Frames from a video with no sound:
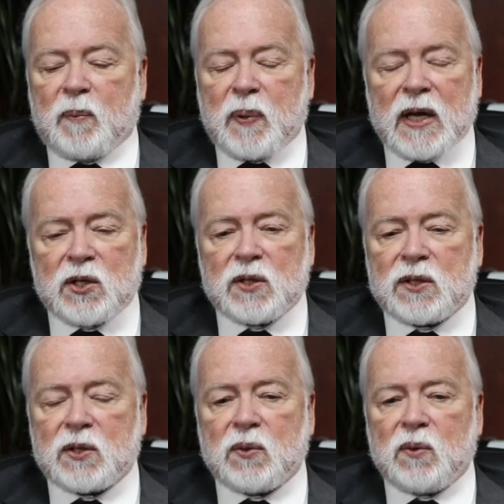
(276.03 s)
the
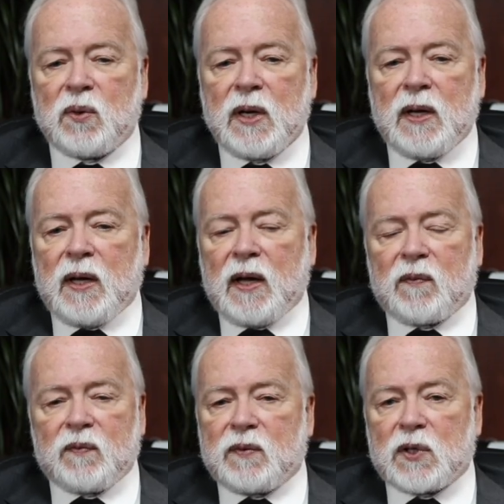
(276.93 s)
patients who
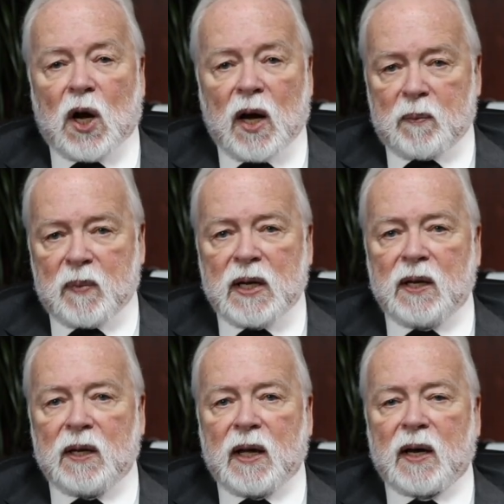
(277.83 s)
have taught
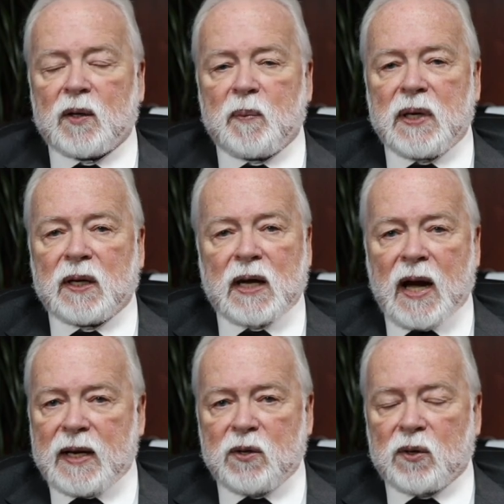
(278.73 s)
me how to be a
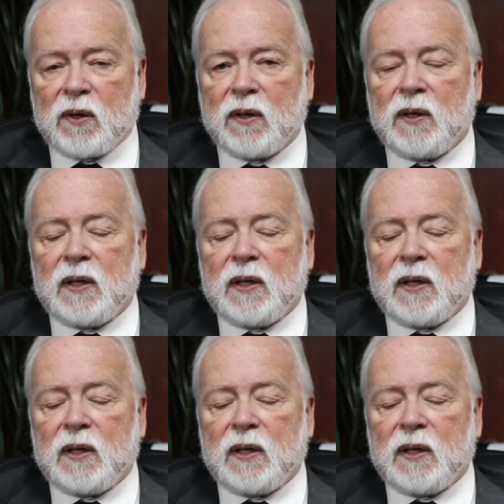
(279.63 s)
kinder,